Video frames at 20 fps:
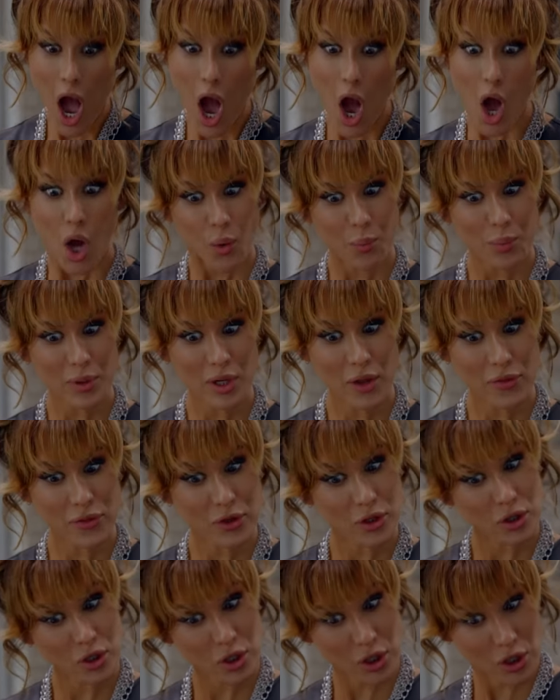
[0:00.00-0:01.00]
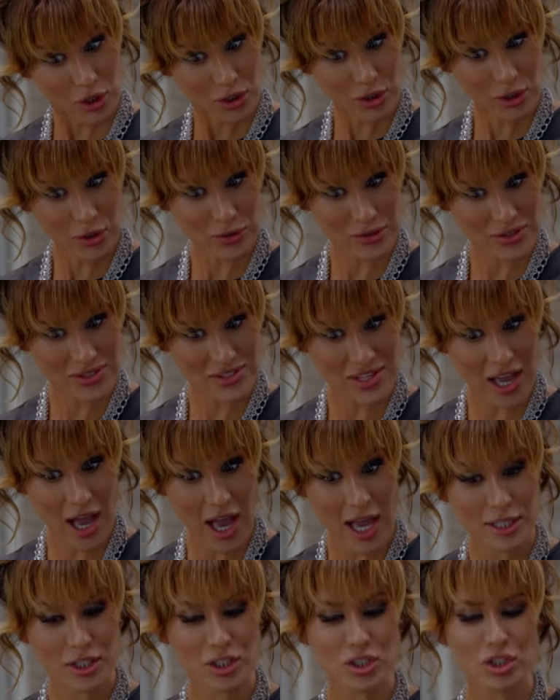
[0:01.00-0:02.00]
Oh, but on the good news
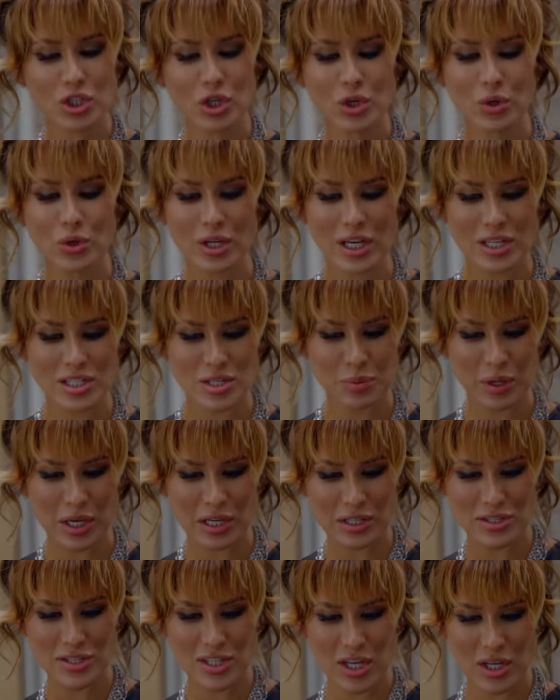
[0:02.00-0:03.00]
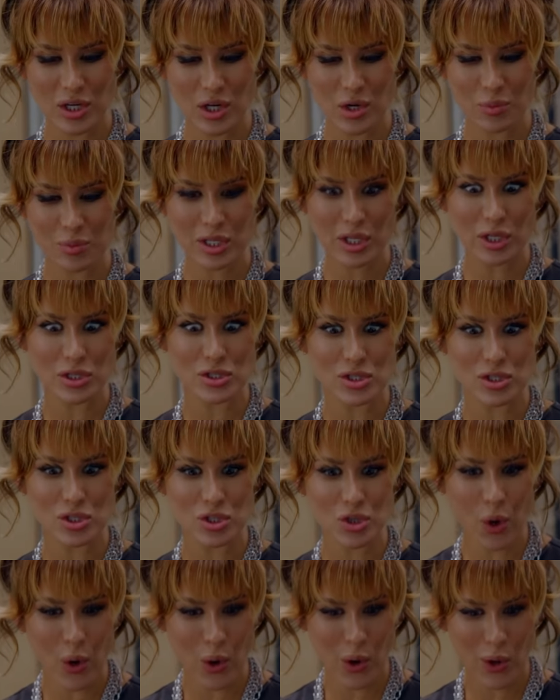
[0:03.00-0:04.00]
side, you get to pick dinner because
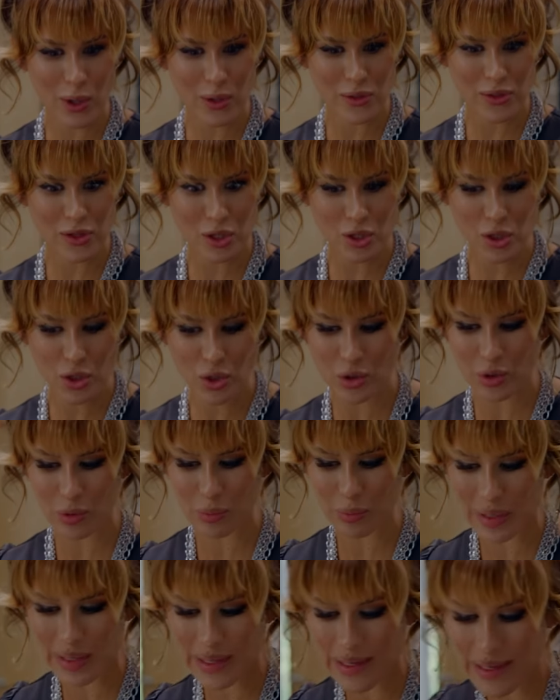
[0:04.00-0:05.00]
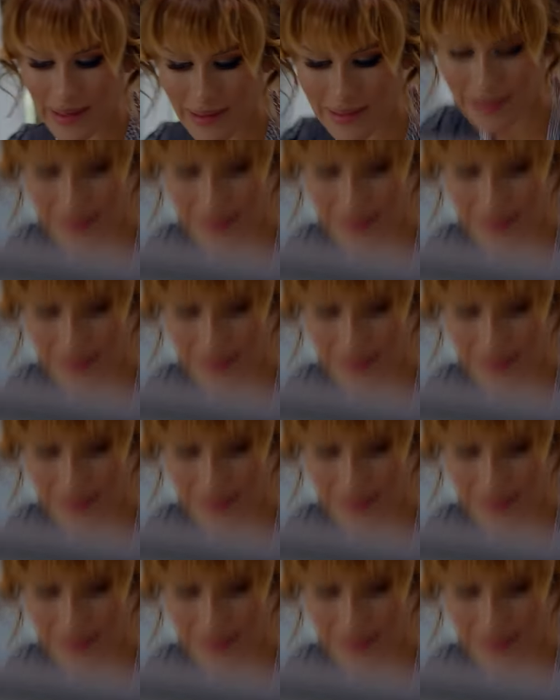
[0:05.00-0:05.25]
you're the newbie.